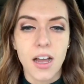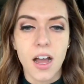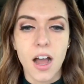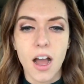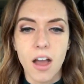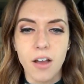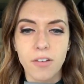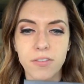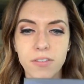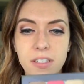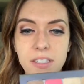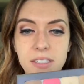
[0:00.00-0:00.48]

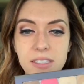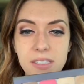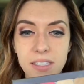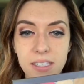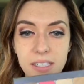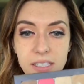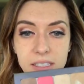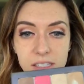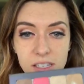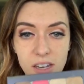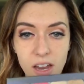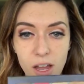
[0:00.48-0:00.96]

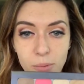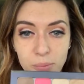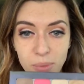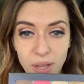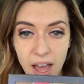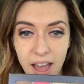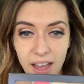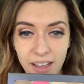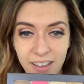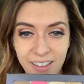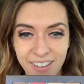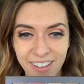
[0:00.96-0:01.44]
Obviously it's not
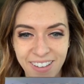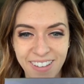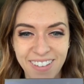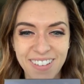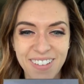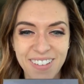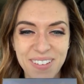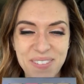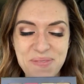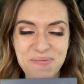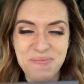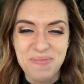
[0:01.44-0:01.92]

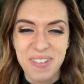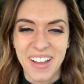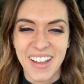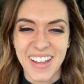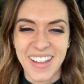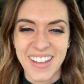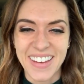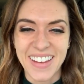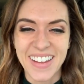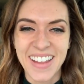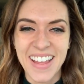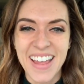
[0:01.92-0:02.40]
black,
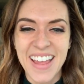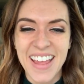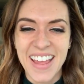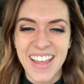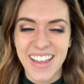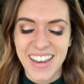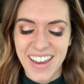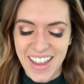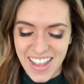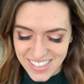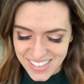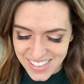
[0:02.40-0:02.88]
but
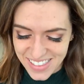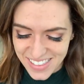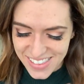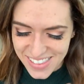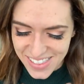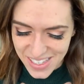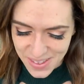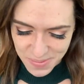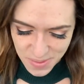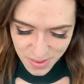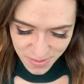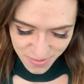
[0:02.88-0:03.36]
it has the
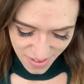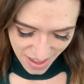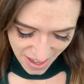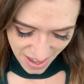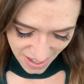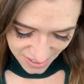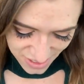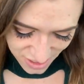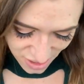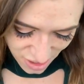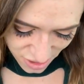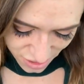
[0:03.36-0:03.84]
same
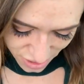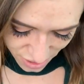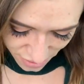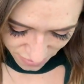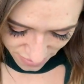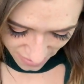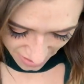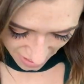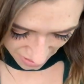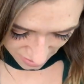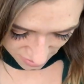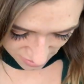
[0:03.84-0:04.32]
effect on your
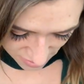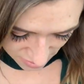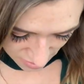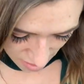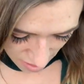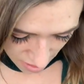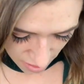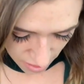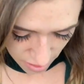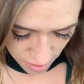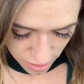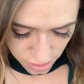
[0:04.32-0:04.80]
face.
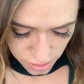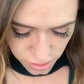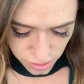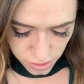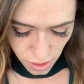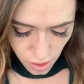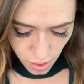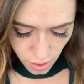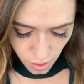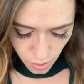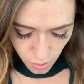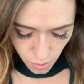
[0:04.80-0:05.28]

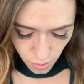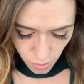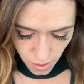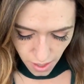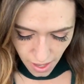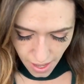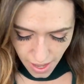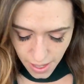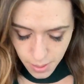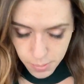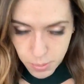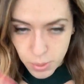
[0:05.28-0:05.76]
So
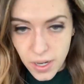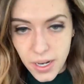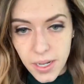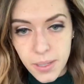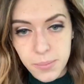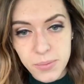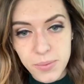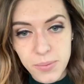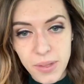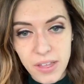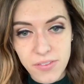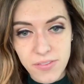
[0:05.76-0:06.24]
I
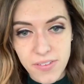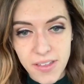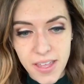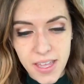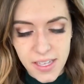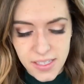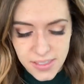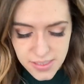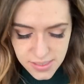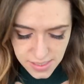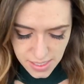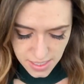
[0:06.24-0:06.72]
primed my
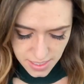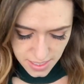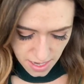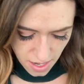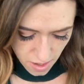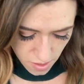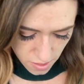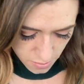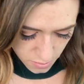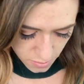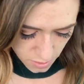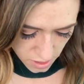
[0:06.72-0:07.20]
face, and
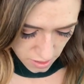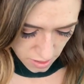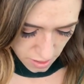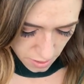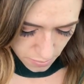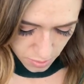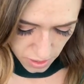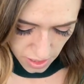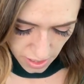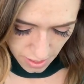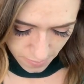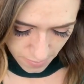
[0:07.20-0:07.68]
now I'm going to
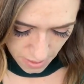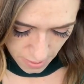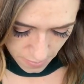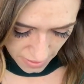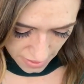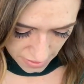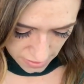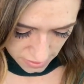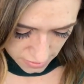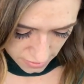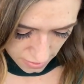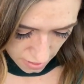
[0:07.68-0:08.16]
apply my
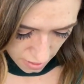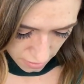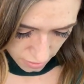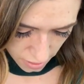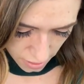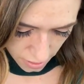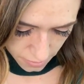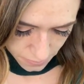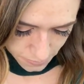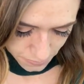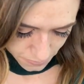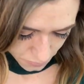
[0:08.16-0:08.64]
base
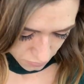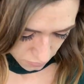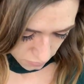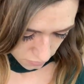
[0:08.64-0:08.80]
color.